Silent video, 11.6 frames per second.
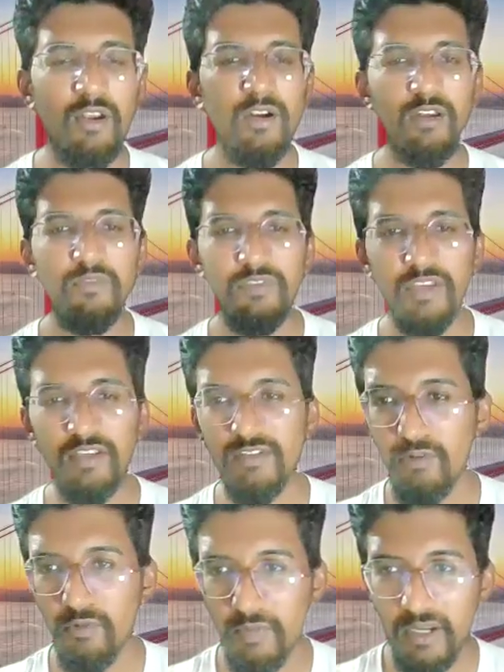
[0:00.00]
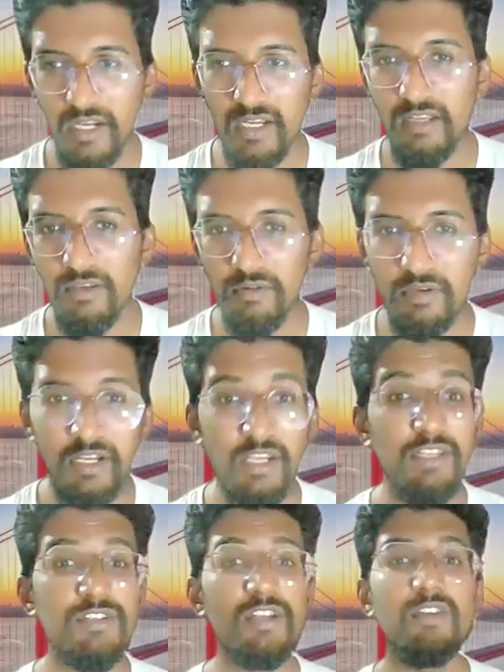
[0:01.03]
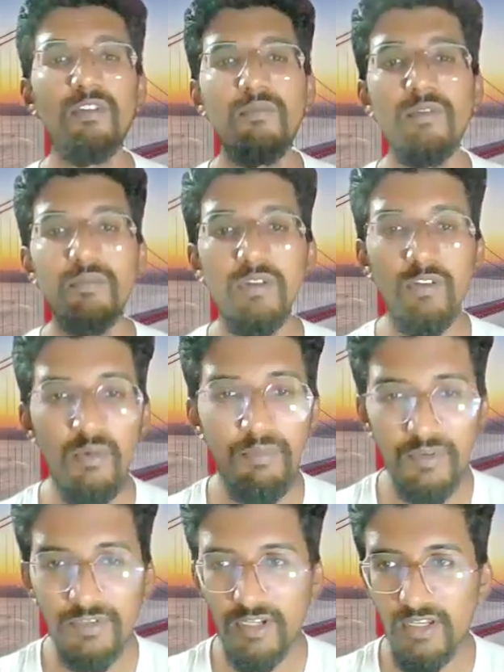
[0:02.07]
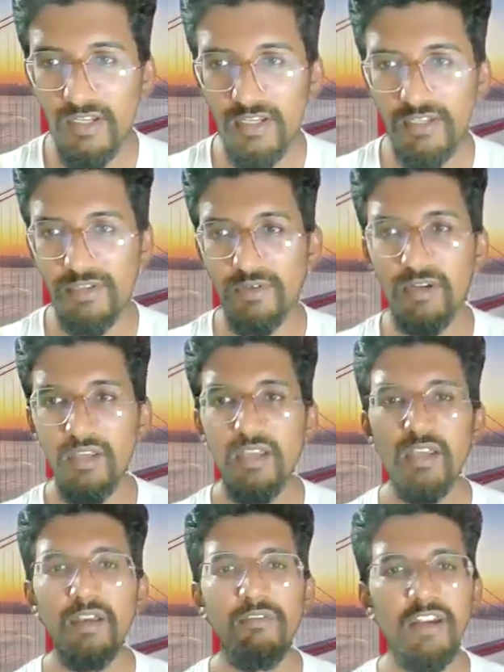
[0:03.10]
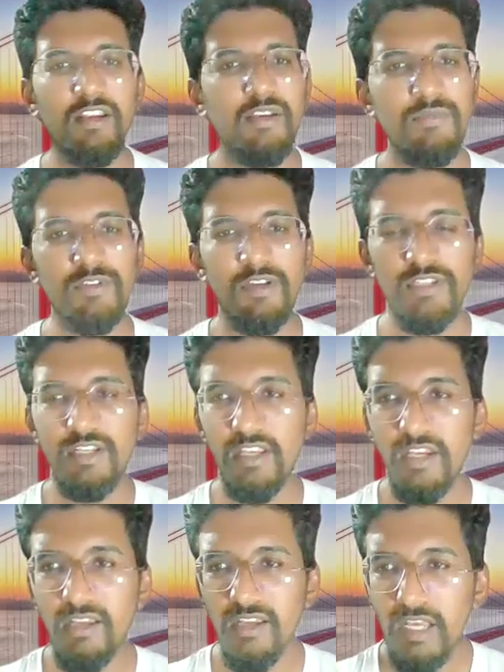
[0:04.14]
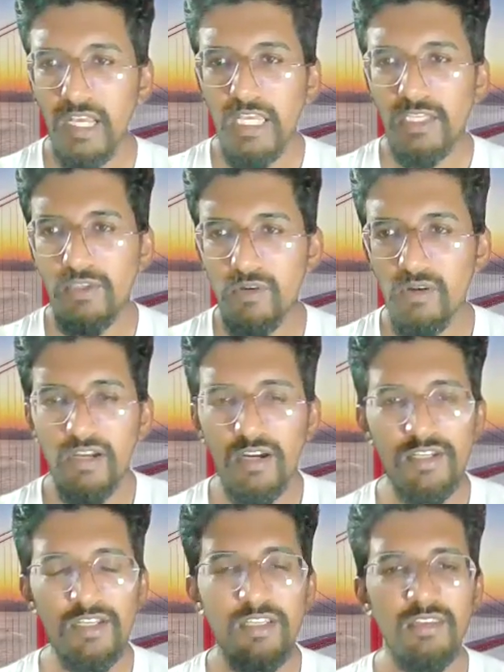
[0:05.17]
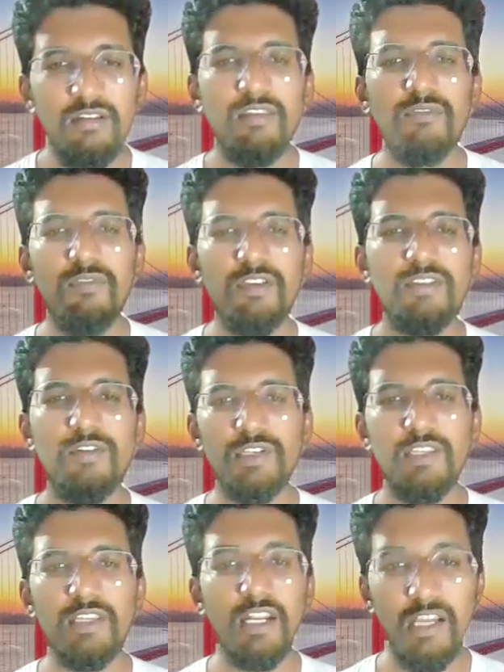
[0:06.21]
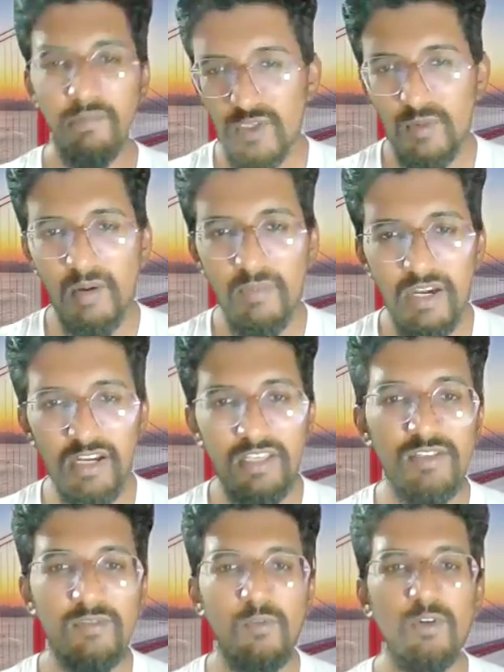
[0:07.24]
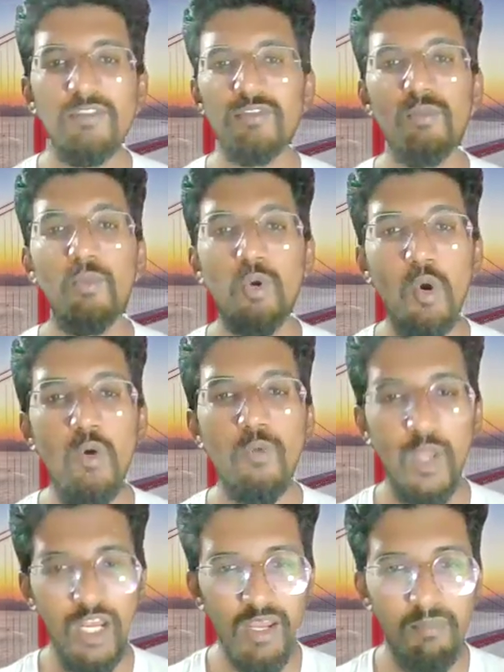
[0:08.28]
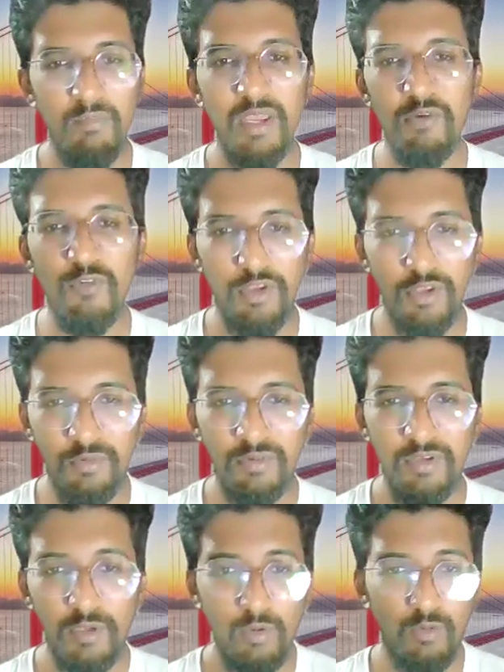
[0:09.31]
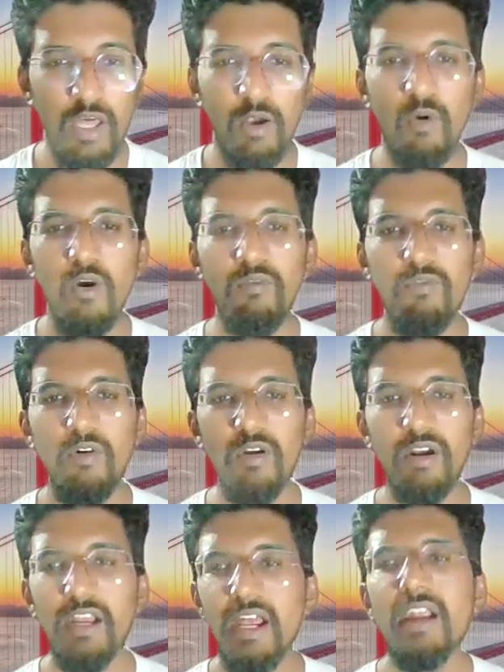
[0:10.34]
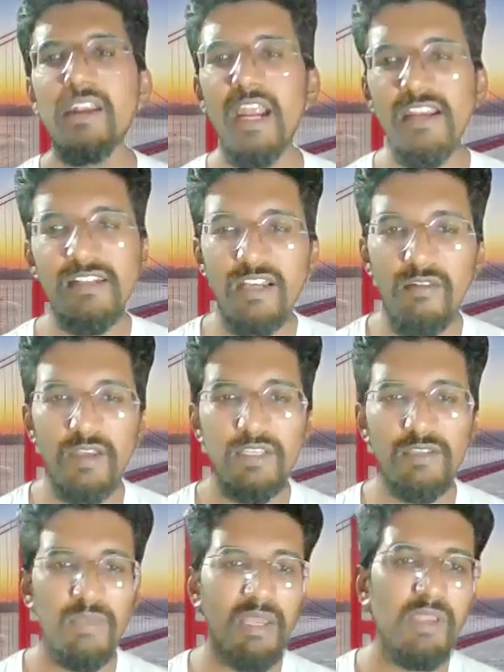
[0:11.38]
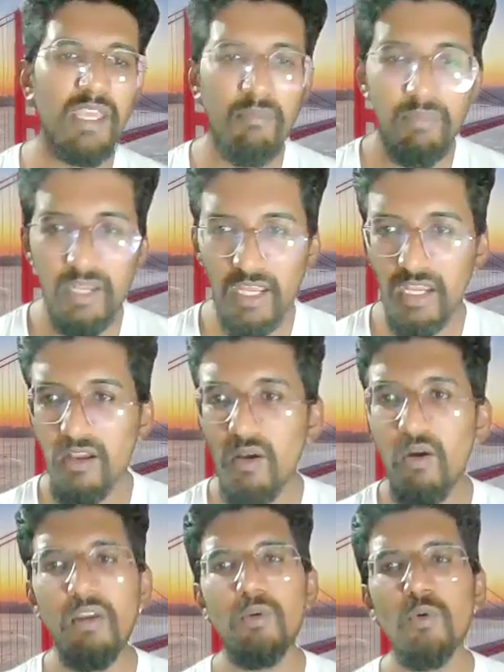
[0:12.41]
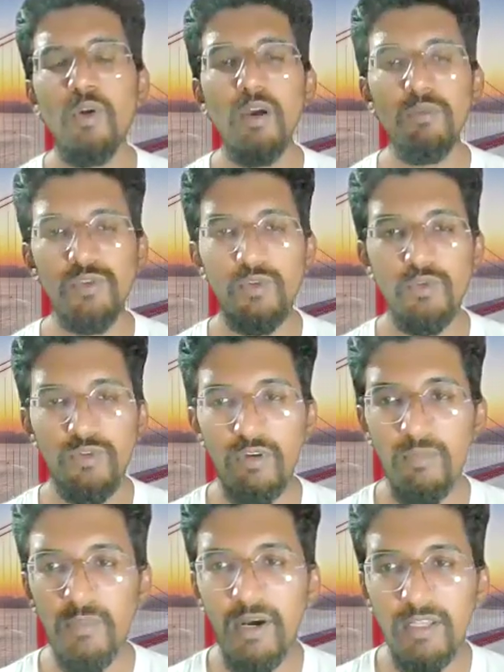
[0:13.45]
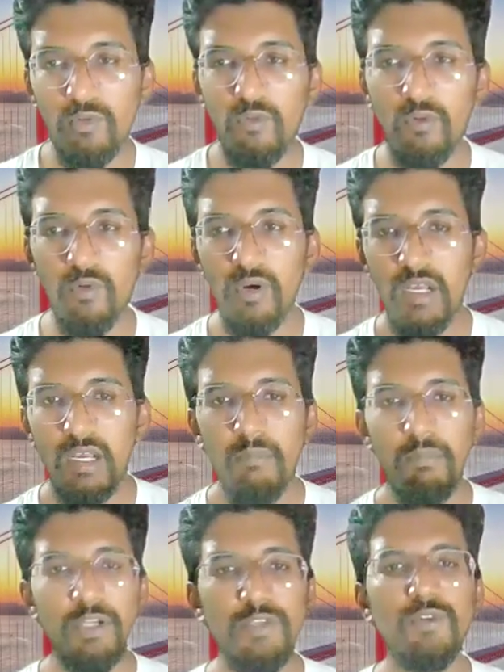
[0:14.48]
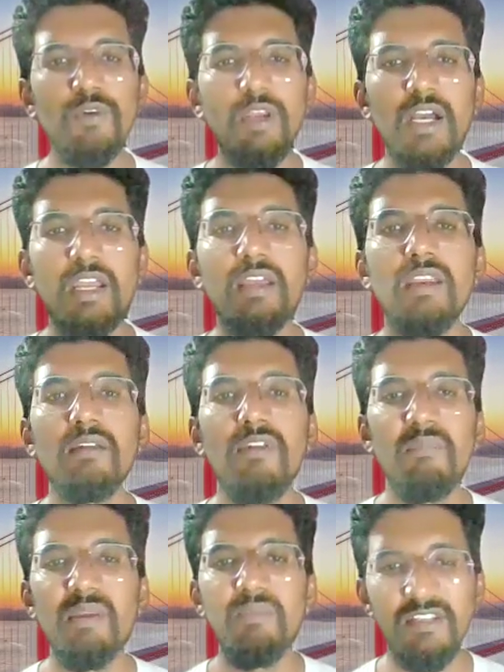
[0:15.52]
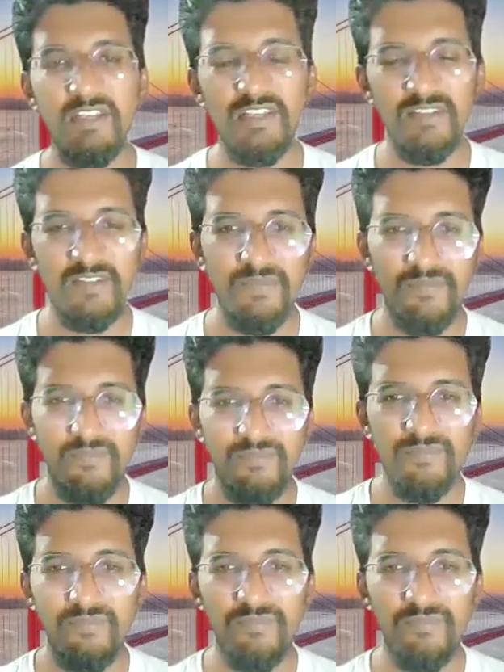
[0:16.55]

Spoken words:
You have a lot of things in your plate and you did engineering from one of the topmost institute when it comes to engineering. So Rakshit, the first question that comes to my mind is, what's the motto of doing an MBA for you? You could have gone for traditional ways, maybe M.Tech, or you could have chose your path to pursue your career in family business.